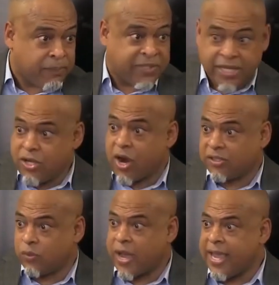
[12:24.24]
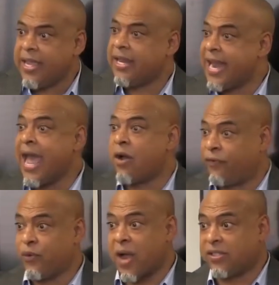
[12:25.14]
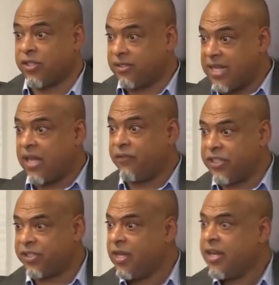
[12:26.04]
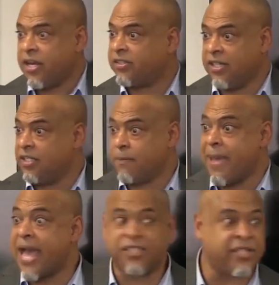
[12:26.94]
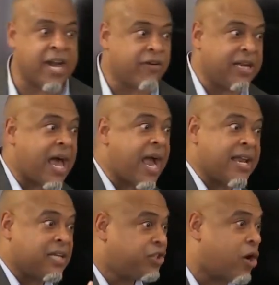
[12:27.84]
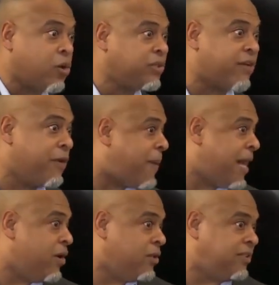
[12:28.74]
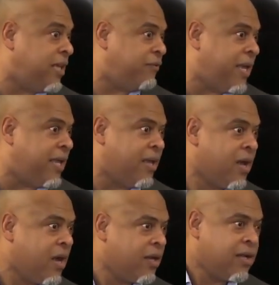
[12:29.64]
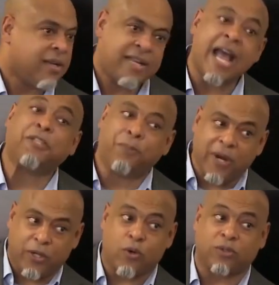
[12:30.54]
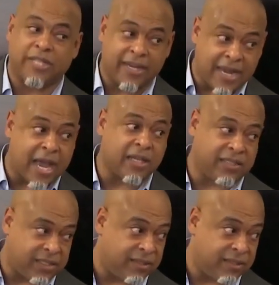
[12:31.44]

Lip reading: 10 yards away. And now if you watch on television, there's an imaginary line that shows everybody on TV. That's pretty cool technology.